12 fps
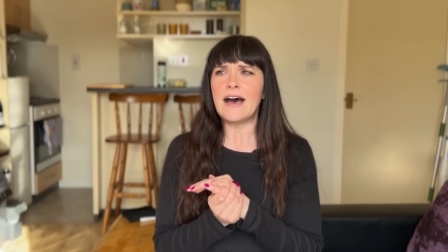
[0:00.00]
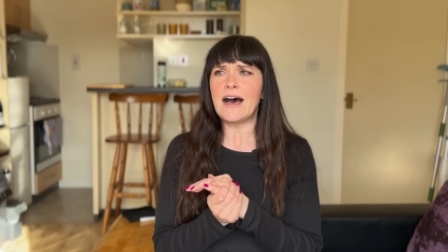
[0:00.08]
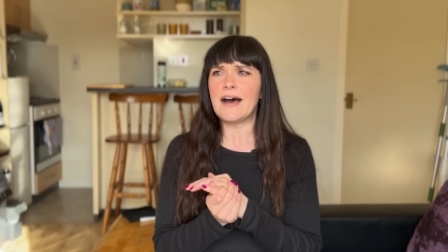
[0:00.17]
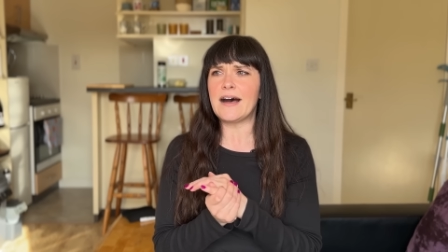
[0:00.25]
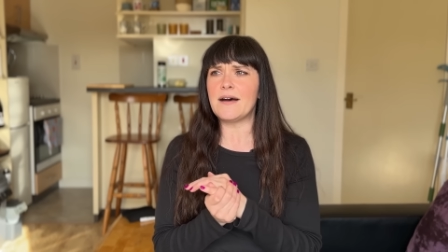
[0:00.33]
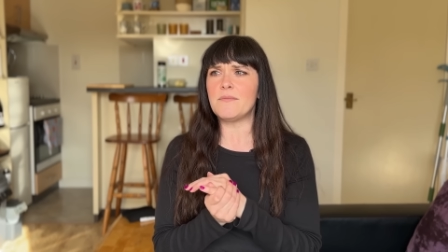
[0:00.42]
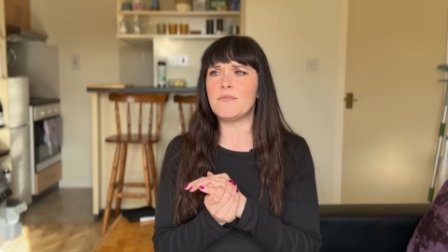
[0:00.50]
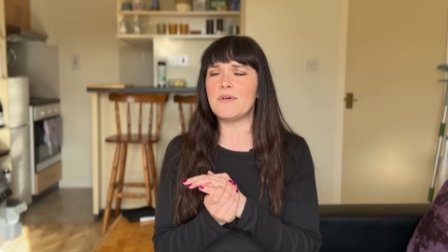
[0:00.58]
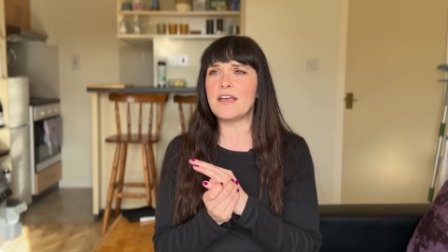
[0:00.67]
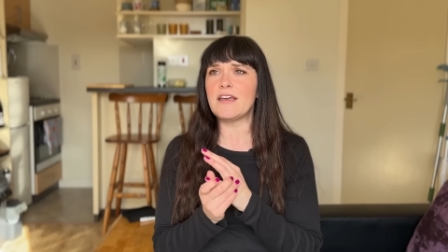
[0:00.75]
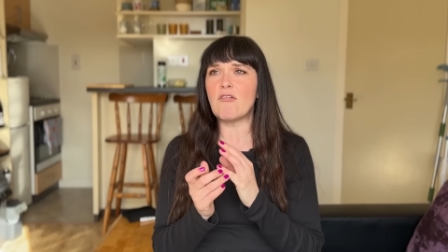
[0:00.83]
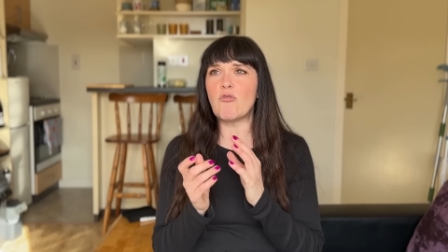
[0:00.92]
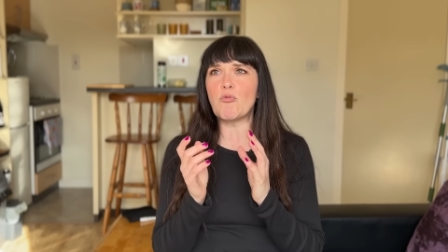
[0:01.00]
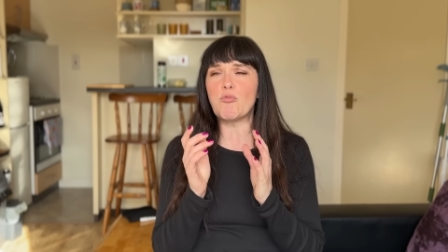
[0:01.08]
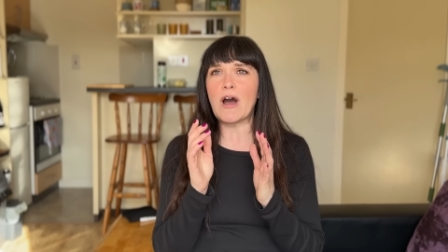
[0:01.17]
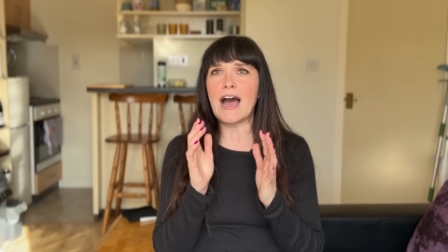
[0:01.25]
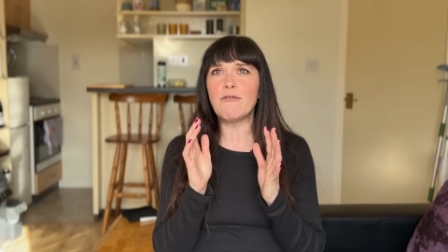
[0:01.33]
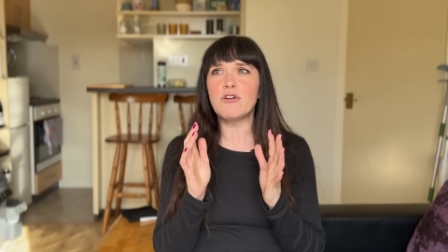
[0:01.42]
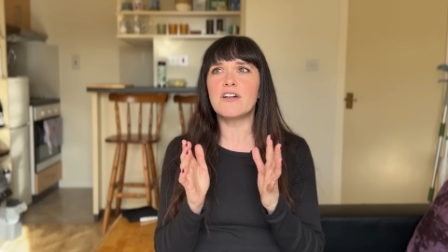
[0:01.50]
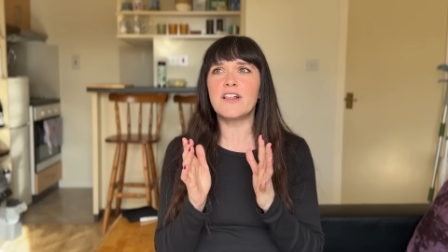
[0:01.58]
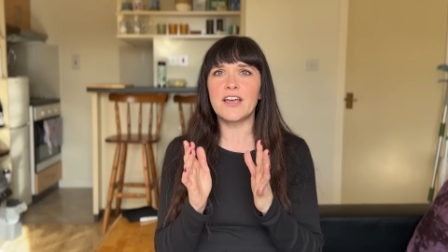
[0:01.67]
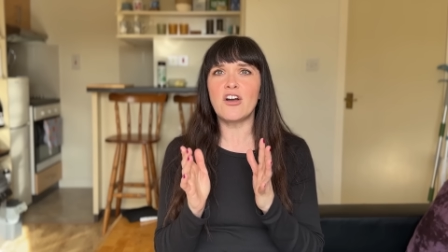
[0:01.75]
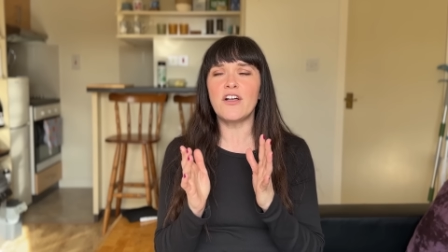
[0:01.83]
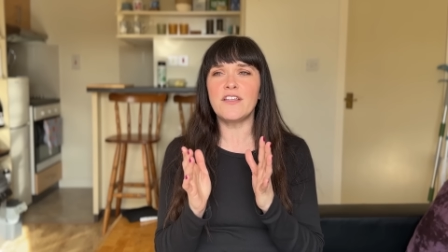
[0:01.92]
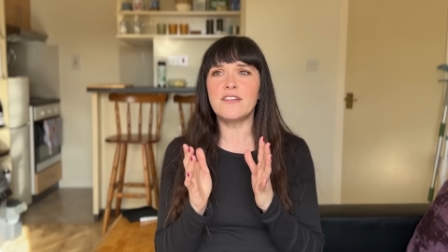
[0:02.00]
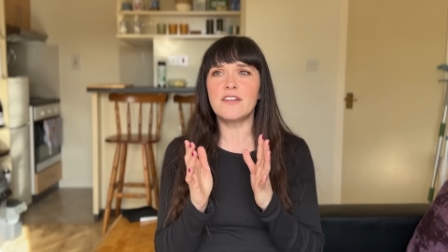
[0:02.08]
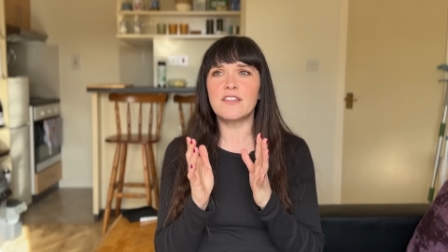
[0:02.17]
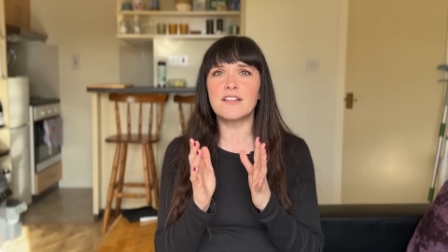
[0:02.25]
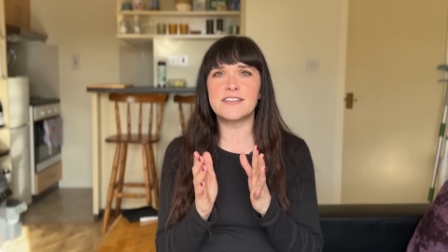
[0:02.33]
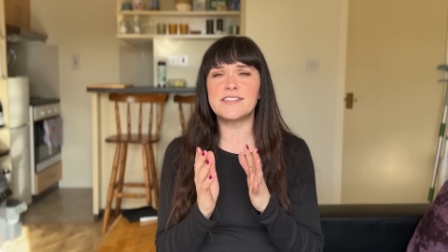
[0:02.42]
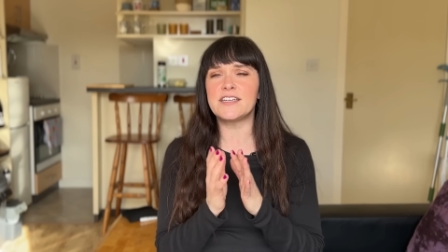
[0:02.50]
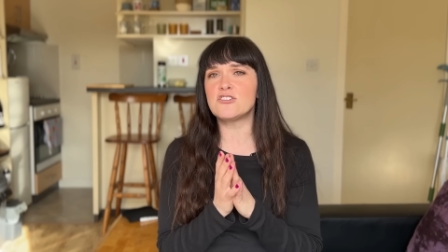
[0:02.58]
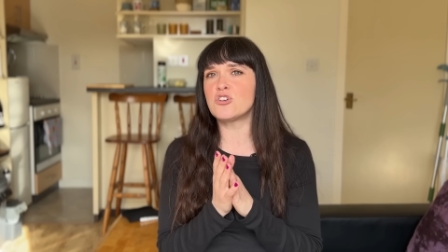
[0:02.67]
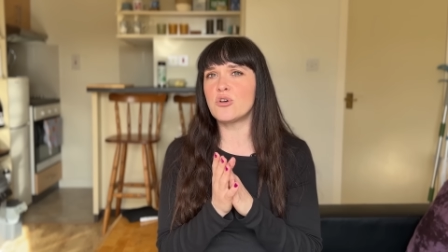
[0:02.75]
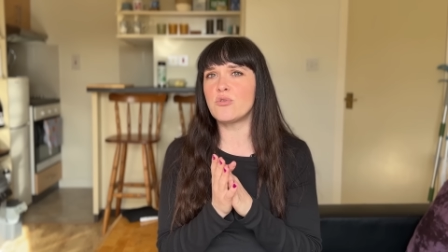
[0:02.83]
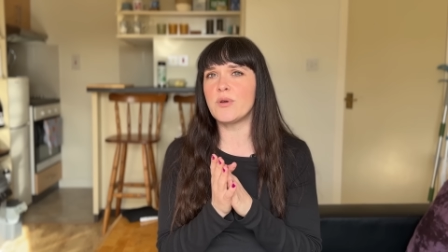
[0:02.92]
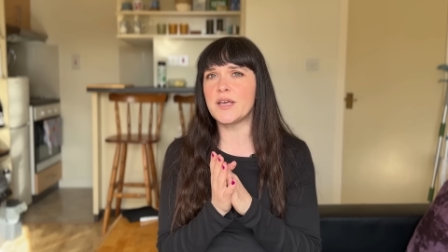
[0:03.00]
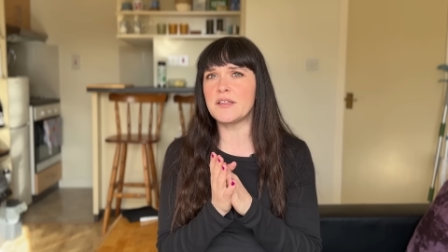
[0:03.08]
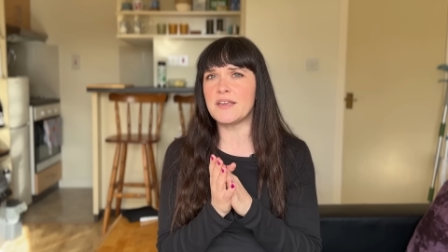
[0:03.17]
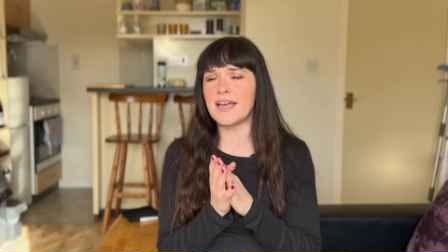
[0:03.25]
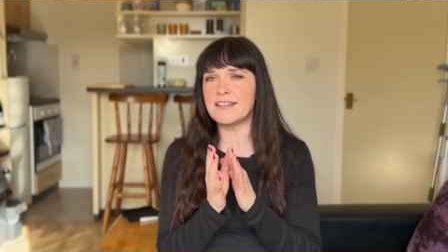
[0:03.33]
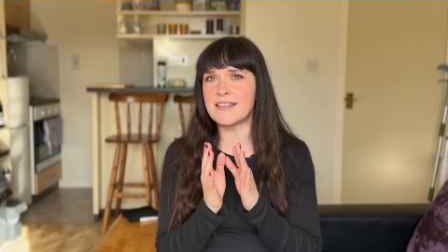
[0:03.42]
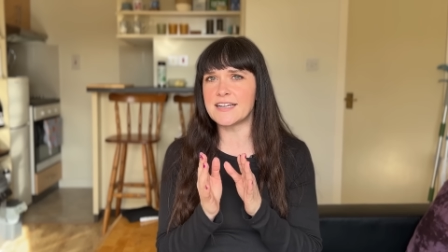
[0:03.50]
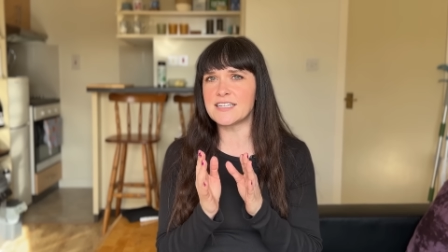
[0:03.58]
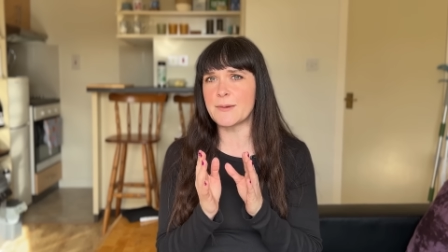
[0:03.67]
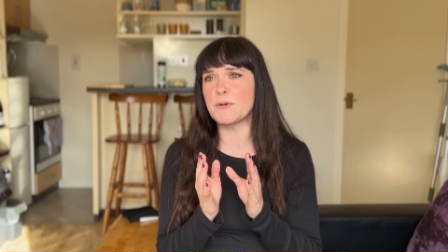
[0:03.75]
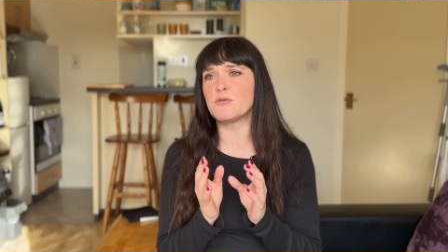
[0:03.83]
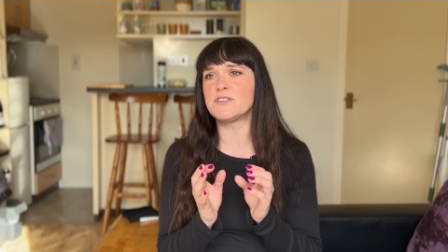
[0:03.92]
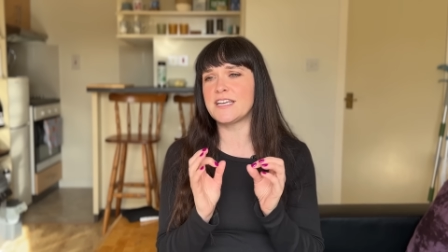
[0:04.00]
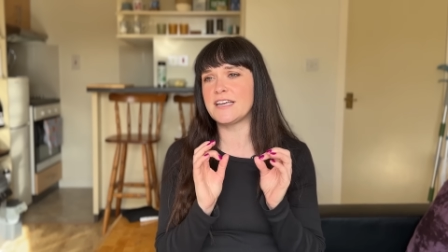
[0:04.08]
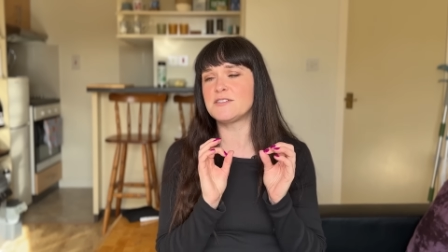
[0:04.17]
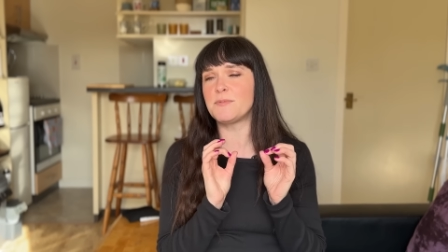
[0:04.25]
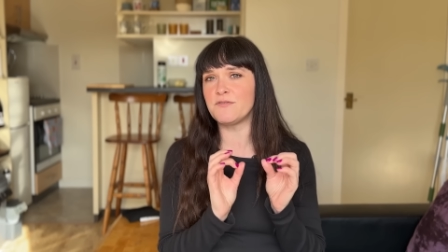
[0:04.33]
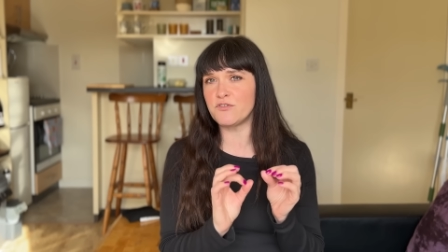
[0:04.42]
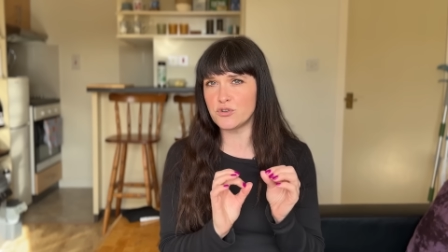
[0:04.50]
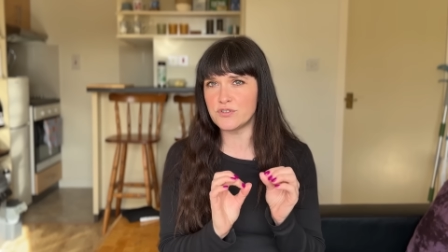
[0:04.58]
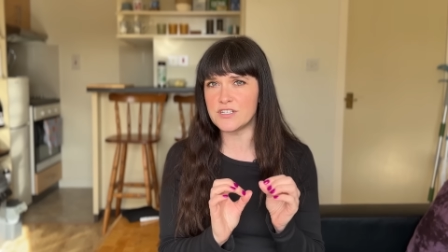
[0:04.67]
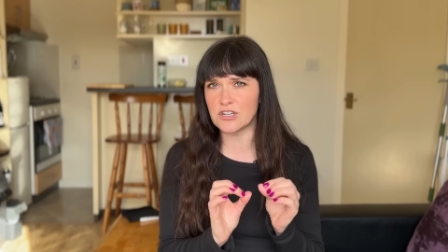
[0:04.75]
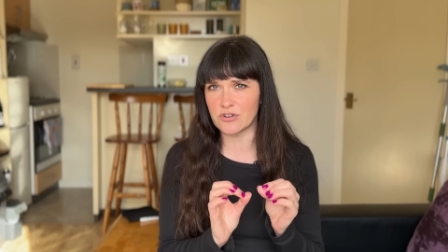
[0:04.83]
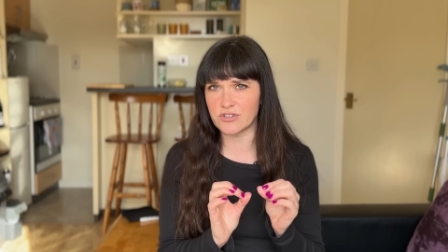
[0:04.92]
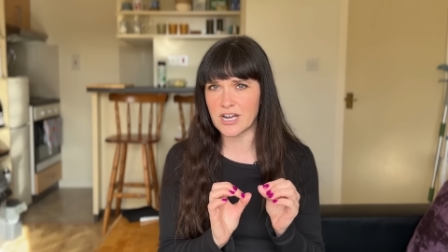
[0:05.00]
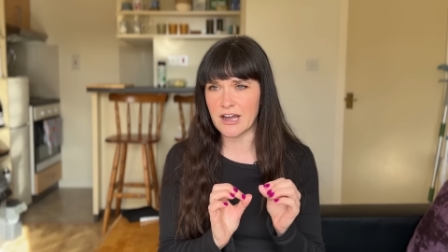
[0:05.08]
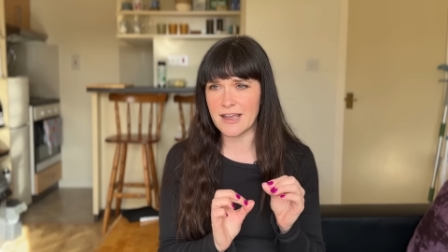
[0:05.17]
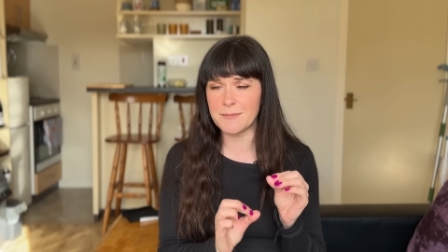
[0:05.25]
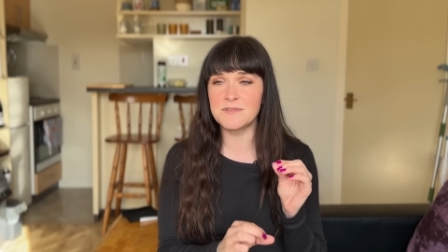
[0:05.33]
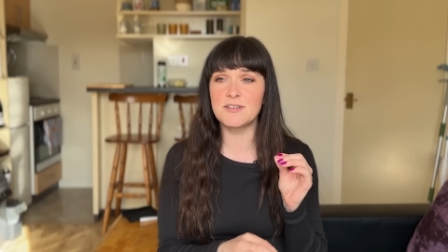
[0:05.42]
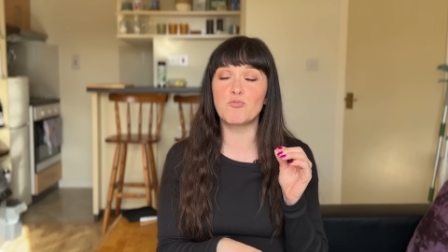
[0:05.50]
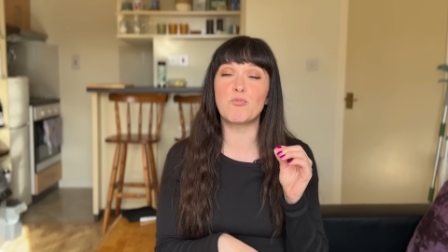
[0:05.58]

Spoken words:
I would click on the listing so quickly. At that time, it would say it's been viewed 0 times.